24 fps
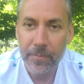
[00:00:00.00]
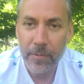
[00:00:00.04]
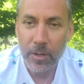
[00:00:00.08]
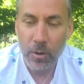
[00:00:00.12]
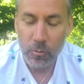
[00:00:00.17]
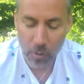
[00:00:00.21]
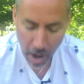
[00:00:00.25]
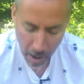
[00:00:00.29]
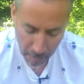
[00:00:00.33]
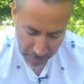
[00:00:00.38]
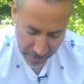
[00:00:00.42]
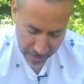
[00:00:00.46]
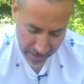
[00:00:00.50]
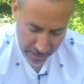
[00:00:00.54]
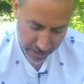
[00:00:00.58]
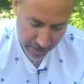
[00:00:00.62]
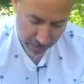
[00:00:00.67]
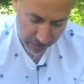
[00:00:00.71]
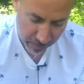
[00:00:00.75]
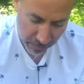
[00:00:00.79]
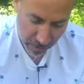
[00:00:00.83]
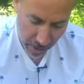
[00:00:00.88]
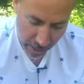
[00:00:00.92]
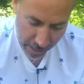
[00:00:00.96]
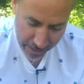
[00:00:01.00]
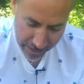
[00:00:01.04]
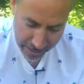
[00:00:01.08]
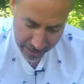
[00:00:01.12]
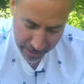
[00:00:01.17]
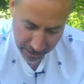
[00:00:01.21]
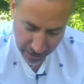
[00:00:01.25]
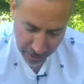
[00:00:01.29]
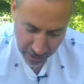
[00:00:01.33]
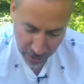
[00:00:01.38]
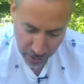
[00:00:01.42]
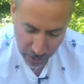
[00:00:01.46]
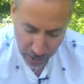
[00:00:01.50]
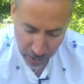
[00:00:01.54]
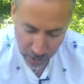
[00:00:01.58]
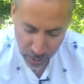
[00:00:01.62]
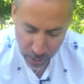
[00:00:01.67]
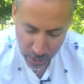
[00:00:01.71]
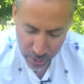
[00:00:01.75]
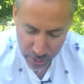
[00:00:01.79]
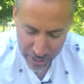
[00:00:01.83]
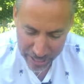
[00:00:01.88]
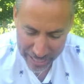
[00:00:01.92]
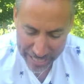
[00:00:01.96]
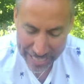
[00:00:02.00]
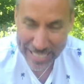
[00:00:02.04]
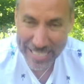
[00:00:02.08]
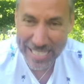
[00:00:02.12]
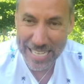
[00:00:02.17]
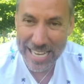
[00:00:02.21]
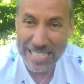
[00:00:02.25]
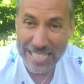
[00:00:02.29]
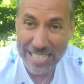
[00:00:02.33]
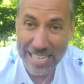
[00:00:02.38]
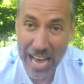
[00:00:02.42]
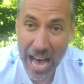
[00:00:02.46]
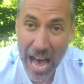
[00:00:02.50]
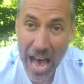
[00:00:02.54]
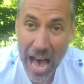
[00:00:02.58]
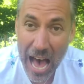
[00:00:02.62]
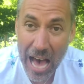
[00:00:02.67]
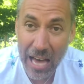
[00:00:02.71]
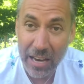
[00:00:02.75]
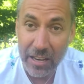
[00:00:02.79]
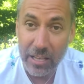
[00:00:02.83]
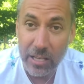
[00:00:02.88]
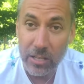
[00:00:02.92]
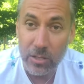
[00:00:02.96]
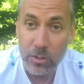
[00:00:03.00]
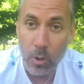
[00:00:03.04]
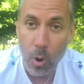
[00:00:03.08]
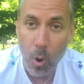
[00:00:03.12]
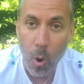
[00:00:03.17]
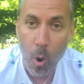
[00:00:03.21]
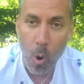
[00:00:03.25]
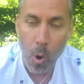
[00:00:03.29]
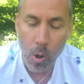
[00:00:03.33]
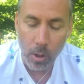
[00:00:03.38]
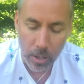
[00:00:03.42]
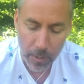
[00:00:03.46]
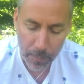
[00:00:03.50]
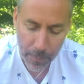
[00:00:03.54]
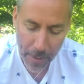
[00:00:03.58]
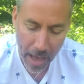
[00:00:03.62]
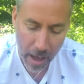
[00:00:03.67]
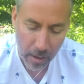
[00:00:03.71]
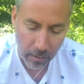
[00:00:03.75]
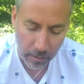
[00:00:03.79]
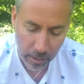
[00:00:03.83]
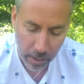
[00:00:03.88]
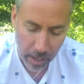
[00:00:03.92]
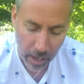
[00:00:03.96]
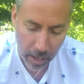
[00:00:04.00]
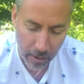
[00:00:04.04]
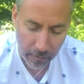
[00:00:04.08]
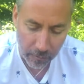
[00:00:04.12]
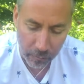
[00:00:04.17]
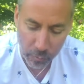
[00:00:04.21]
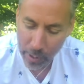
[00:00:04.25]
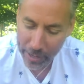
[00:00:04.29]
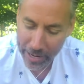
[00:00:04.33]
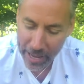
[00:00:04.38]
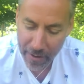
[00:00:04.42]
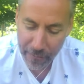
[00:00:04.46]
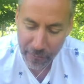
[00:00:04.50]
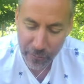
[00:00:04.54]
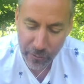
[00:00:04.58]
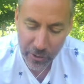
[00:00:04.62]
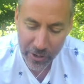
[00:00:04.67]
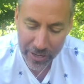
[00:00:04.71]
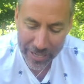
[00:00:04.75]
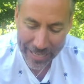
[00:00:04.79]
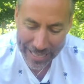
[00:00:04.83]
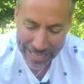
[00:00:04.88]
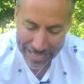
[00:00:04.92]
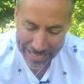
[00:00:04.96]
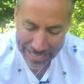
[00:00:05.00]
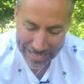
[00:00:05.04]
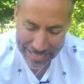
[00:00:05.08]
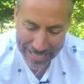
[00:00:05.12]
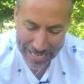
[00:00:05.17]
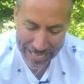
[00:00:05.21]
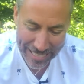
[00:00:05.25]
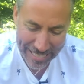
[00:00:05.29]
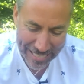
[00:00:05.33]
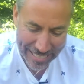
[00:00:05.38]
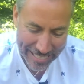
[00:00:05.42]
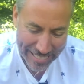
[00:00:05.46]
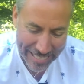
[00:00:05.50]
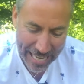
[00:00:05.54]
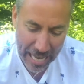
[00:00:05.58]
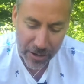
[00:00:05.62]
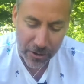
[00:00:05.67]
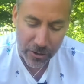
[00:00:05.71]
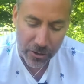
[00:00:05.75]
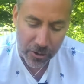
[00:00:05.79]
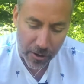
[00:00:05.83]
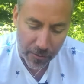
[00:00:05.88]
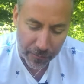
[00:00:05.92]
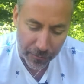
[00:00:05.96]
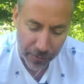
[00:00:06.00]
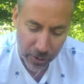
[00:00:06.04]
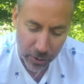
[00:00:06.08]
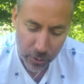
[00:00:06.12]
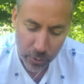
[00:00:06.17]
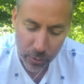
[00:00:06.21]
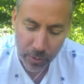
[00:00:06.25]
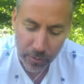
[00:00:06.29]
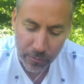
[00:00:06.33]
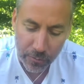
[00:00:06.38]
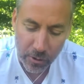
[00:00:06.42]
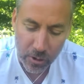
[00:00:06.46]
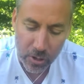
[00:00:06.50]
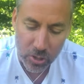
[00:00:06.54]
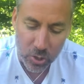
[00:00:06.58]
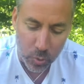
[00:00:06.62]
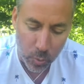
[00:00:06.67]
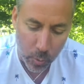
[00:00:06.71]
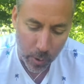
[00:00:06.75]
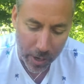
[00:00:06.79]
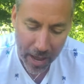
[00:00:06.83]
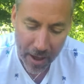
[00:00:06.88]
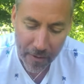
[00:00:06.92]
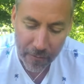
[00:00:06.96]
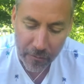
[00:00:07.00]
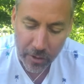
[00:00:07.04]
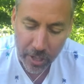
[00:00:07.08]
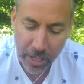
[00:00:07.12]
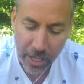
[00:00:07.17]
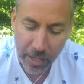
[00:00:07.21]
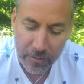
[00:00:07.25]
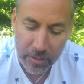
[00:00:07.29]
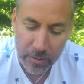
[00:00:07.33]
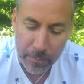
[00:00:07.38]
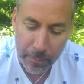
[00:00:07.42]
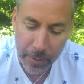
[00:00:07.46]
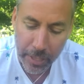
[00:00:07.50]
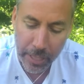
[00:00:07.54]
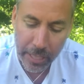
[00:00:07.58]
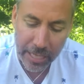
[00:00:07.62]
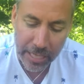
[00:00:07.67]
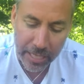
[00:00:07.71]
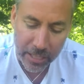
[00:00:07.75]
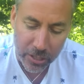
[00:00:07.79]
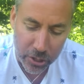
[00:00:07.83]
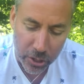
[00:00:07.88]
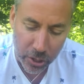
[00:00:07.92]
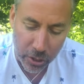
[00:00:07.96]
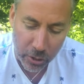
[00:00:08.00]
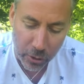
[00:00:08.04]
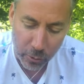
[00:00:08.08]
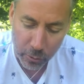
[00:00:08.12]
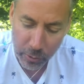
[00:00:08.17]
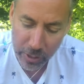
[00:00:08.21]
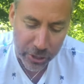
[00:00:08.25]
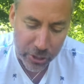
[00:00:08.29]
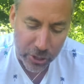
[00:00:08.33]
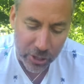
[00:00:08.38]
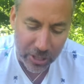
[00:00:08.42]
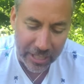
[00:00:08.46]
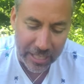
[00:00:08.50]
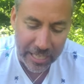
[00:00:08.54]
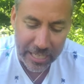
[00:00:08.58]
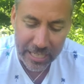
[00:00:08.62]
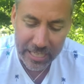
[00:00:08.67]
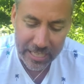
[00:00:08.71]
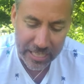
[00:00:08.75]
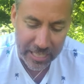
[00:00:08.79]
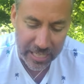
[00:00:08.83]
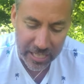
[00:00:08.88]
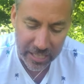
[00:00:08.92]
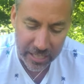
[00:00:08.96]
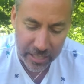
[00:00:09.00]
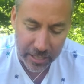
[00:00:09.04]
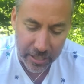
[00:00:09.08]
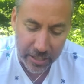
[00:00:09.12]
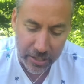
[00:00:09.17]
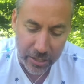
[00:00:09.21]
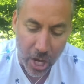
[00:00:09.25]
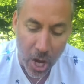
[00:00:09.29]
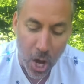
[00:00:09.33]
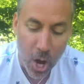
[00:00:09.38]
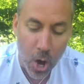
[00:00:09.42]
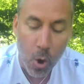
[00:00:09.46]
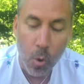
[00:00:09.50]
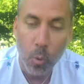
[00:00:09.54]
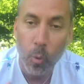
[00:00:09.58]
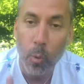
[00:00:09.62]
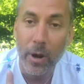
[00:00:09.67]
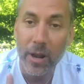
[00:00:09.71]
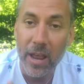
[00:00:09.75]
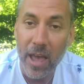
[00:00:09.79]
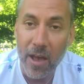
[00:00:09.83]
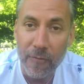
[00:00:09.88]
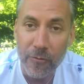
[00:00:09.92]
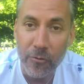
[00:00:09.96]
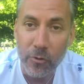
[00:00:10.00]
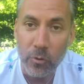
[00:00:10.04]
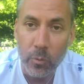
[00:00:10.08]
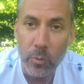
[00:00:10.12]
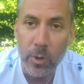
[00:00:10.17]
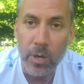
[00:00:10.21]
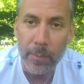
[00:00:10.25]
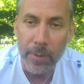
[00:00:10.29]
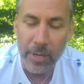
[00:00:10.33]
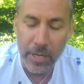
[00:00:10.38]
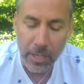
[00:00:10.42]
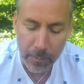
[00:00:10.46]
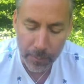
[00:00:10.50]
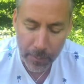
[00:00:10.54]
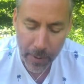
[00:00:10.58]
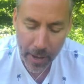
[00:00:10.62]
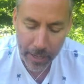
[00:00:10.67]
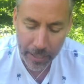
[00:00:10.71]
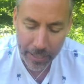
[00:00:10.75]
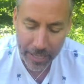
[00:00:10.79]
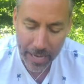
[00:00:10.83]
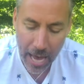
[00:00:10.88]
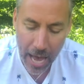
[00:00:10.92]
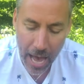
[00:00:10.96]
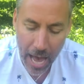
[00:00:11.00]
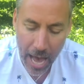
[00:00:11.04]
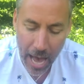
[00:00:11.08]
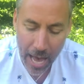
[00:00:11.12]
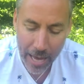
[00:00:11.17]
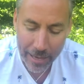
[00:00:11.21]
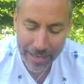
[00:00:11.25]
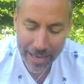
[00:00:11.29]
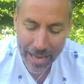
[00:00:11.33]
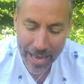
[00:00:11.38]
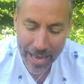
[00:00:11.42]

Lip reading: Robinson writes in conclusion, he says, "God is all about love. Whatever it is at the center of the universe, whatever gives meaning to creaturely existence, whatever we mean by God,